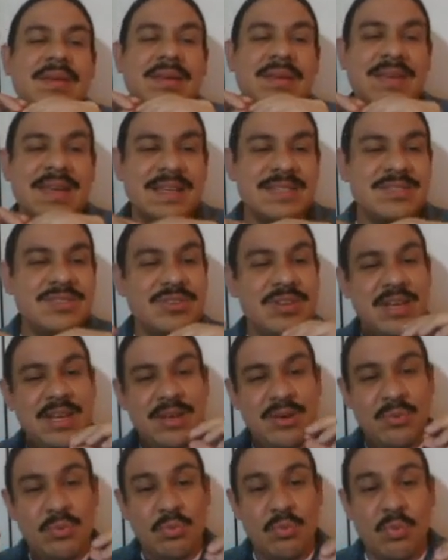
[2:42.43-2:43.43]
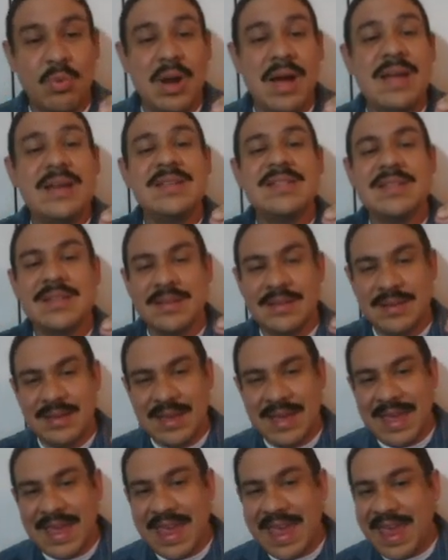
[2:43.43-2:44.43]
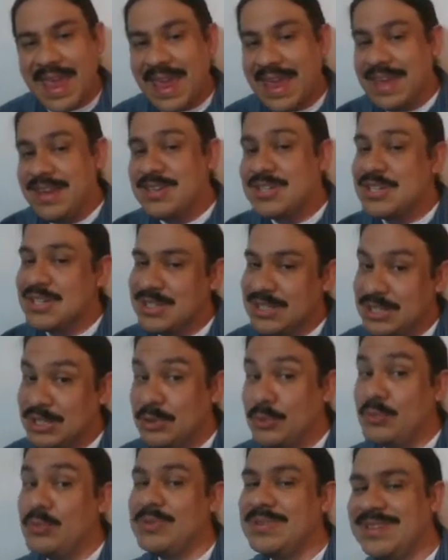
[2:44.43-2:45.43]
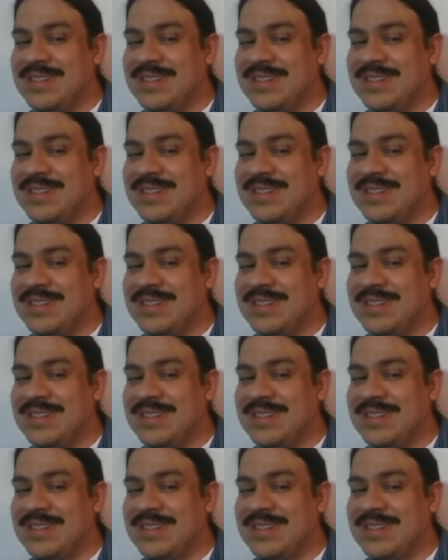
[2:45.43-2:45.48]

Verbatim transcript: Yesterday, what? Ate you?